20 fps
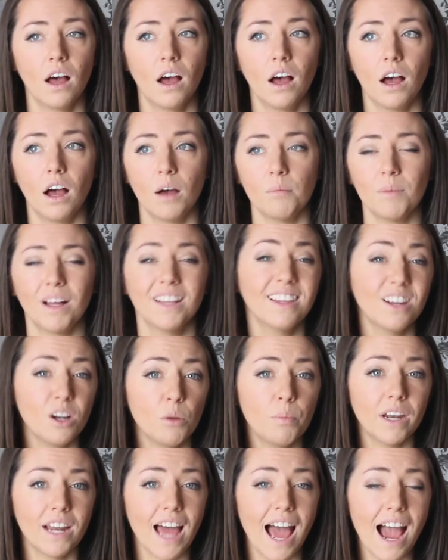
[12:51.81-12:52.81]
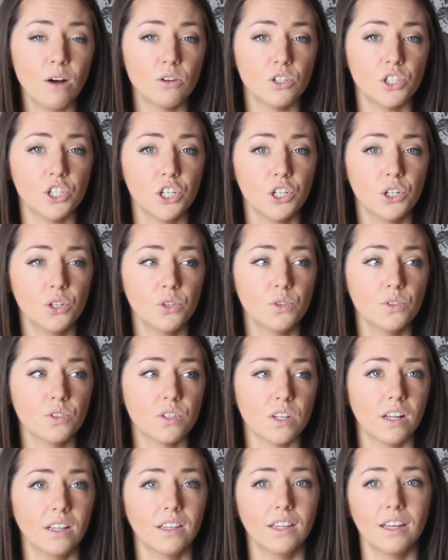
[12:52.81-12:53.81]
a little bit of
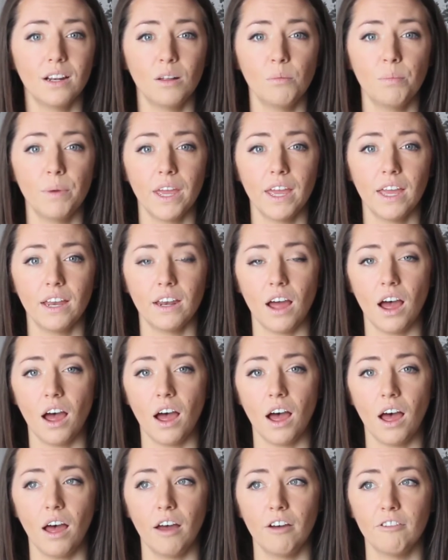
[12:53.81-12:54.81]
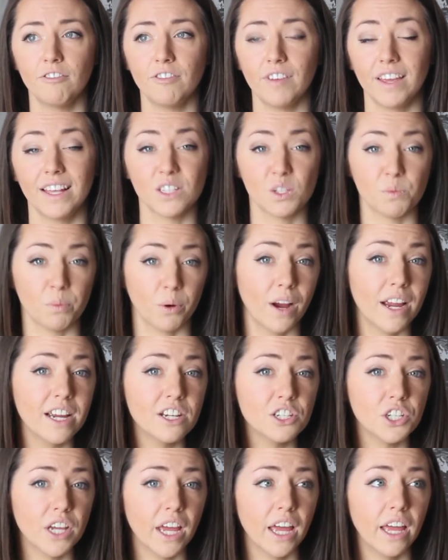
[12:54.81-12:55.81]
how-tos, a little bit of
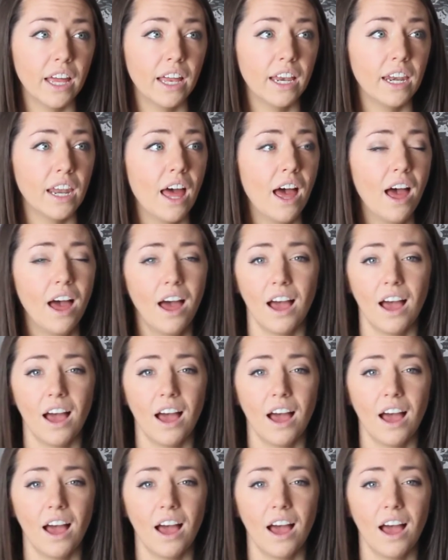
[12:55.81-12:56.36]
inspiration.